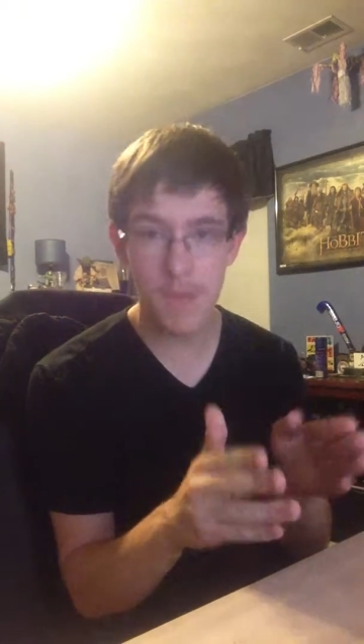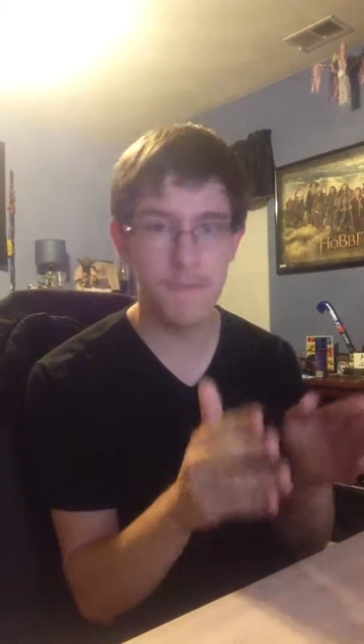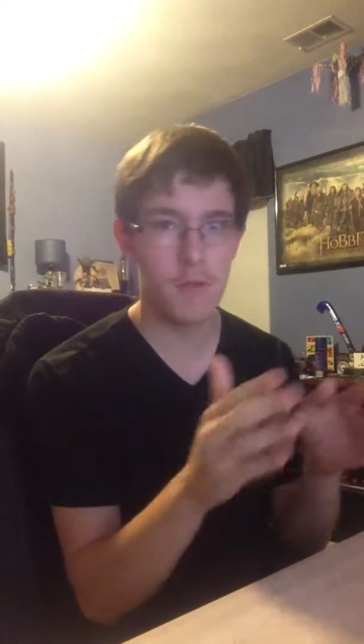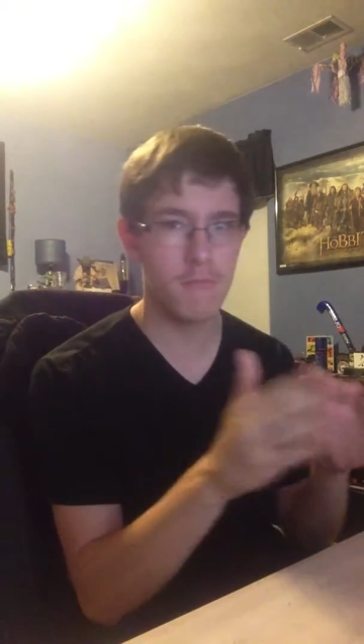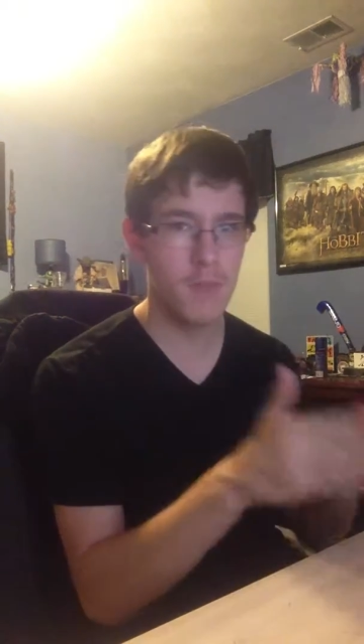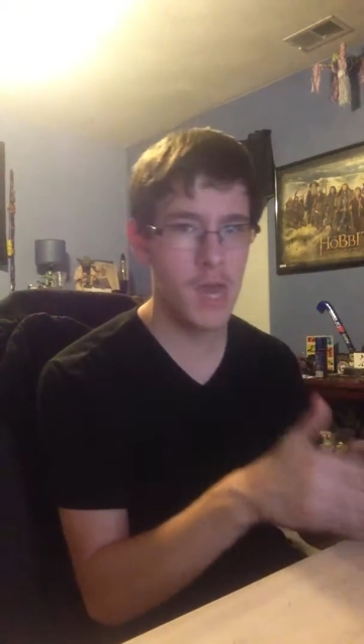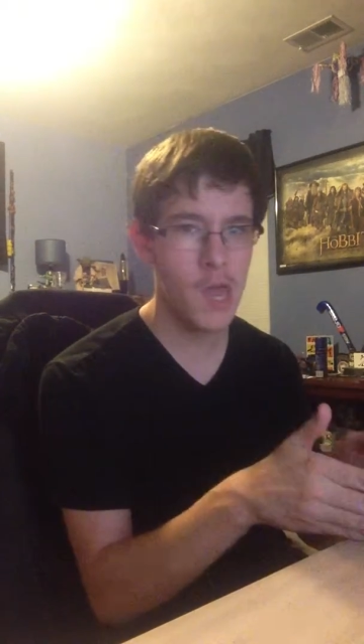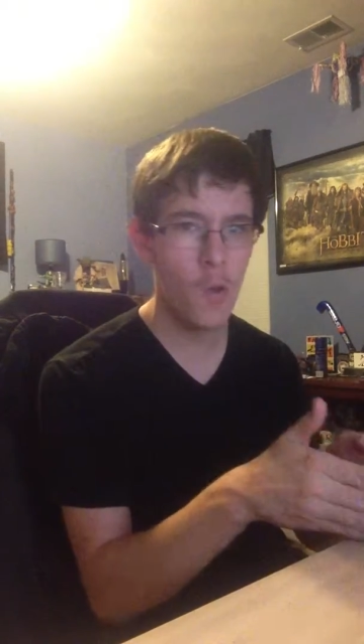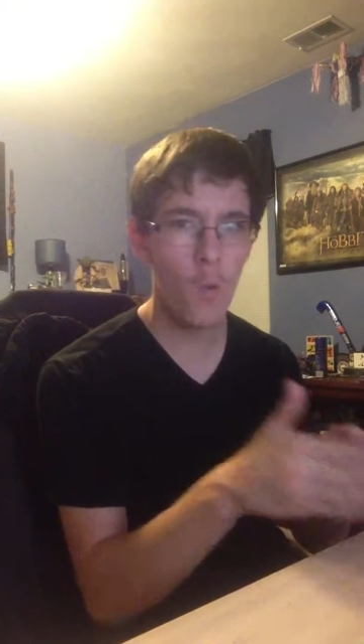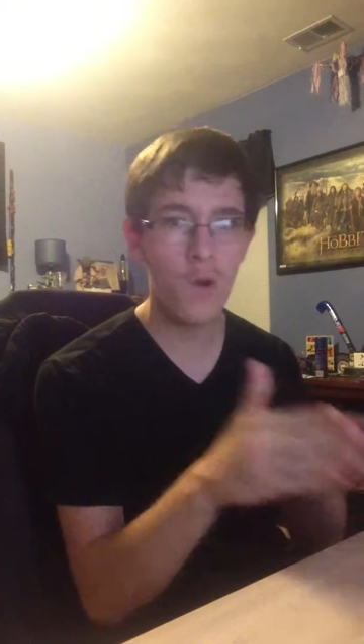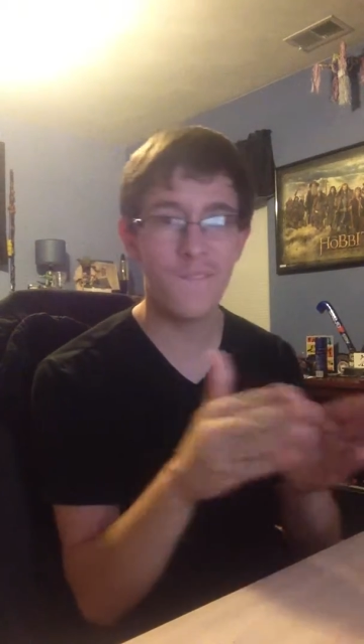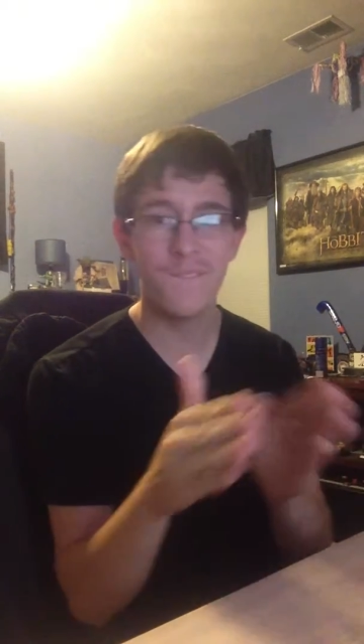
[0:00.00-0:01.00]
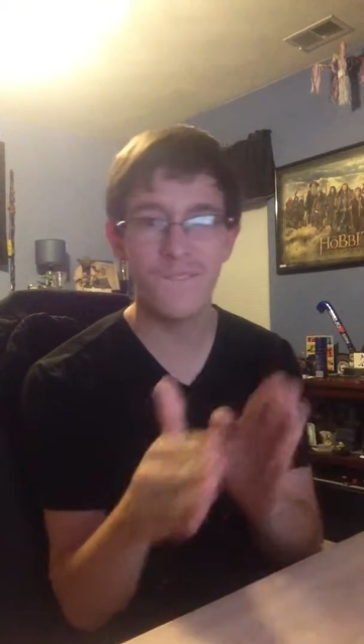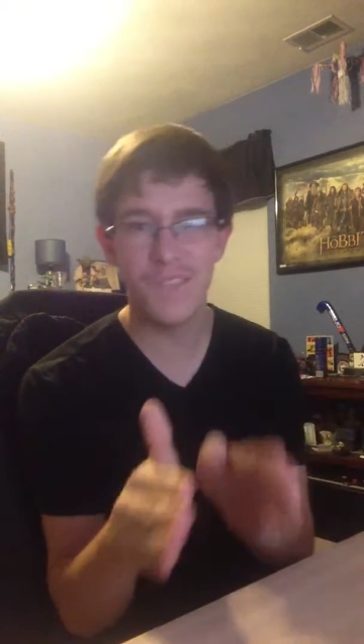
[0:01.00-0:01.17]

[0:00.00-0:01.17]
if you're male or